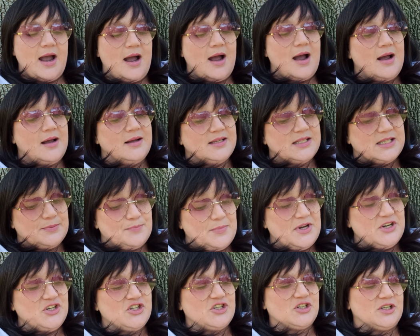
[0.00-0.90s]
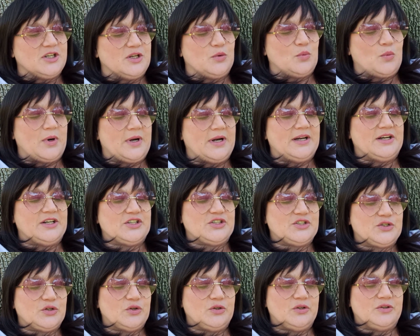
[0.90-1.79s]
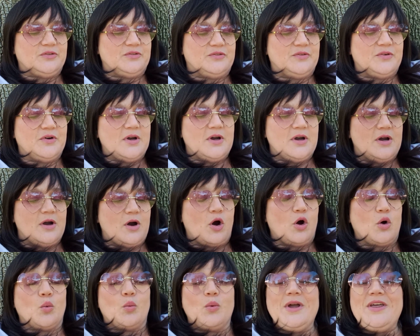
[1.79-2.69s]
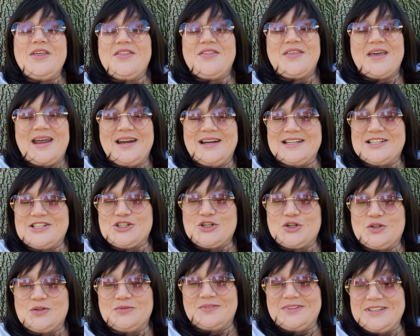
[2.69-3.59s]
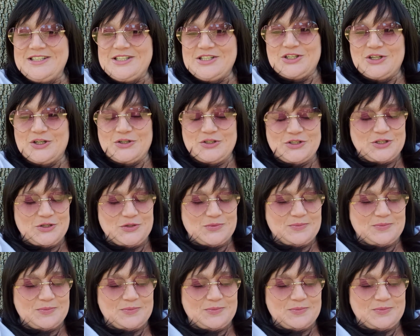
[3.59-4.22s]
especially when with an assertive listener,